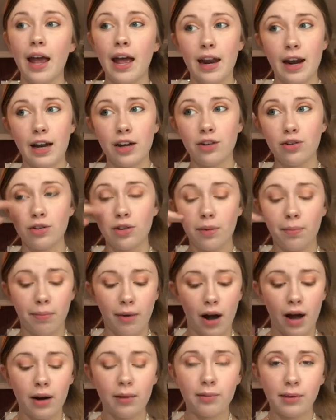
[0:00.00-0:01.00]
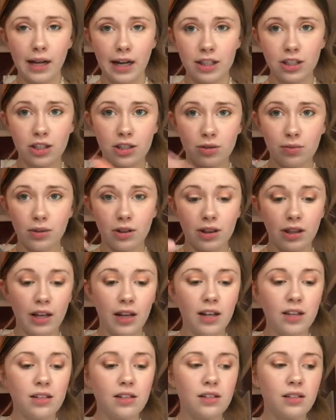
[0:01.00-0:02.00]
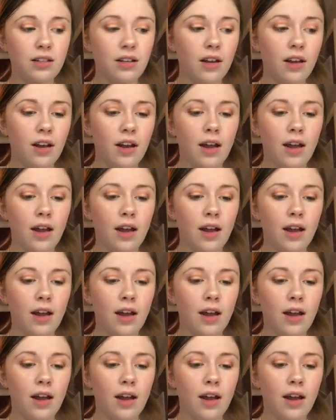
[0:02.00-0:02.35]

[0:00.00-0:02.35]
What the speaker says: and I do the bottom lashes with this,